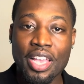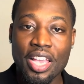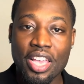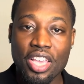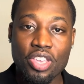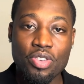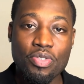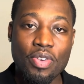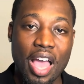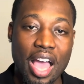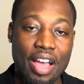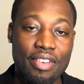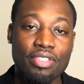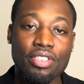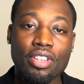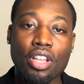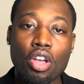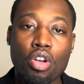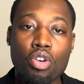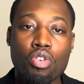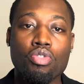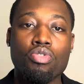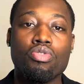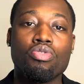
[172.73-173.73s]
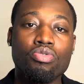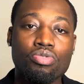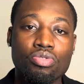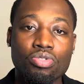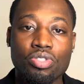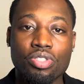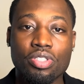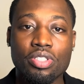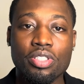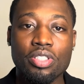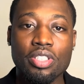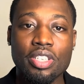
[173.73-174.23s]
You have
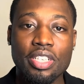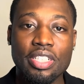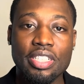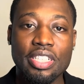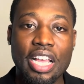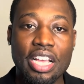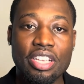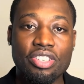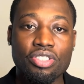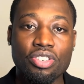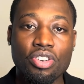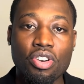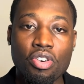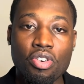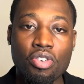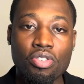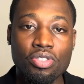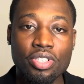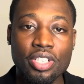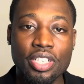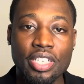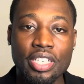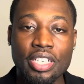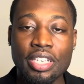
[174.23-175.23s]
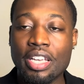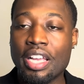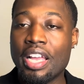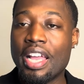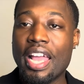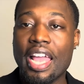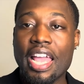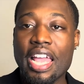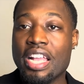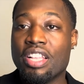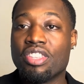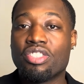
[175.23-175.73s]
loans that you're holding
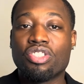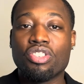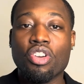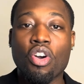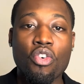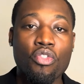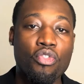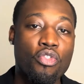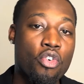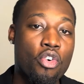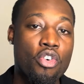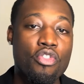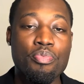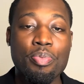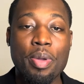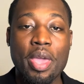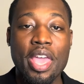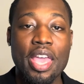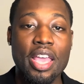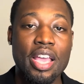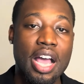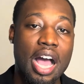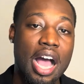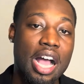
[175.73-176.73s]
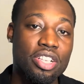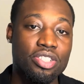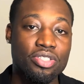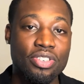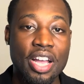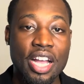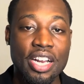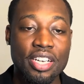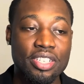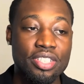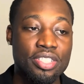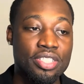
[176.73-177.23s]
and so forth, paying
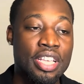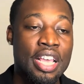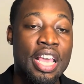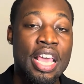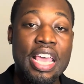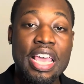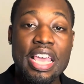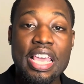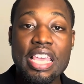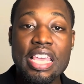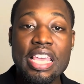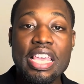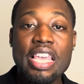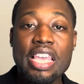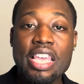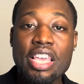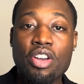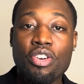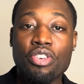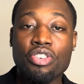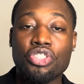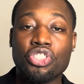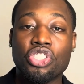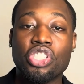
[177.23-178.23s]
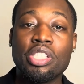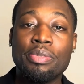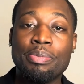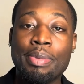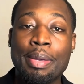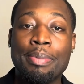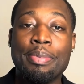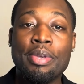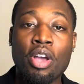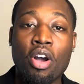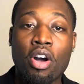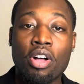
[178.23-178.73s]
contractors. He or she may
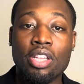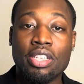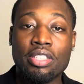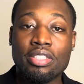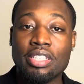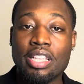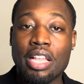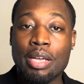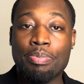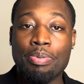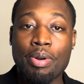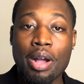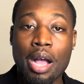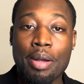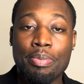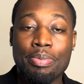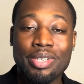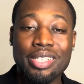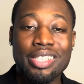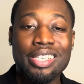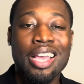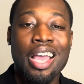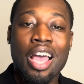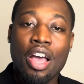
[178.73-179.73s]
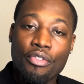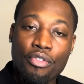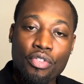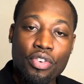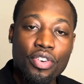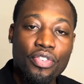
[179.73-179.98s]
be all into that property for